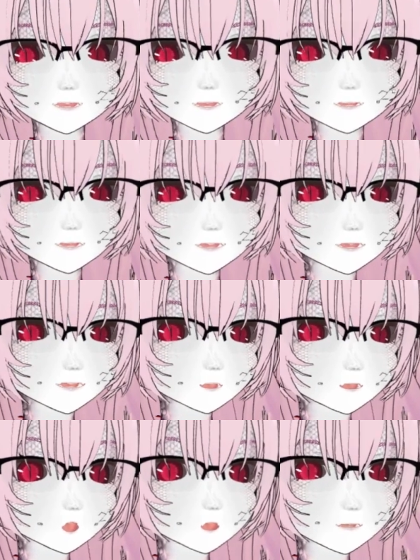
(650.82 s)
the next
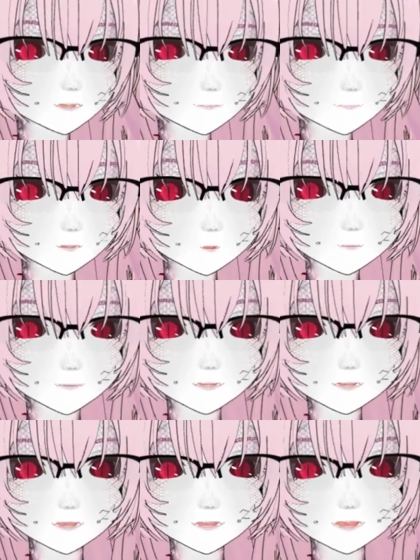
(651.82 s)
room for him.
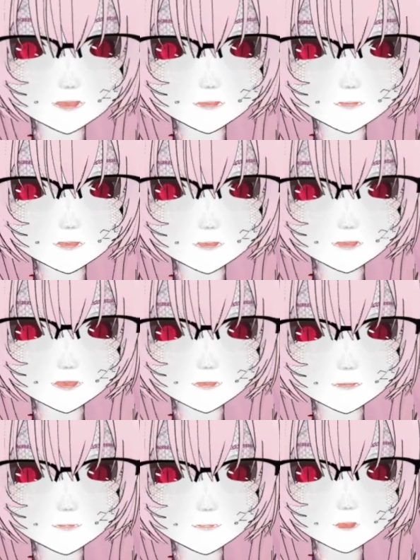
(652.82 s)
He tells her to get
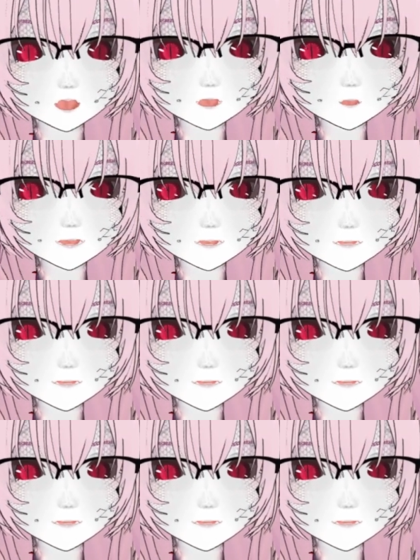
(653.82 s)
some more ready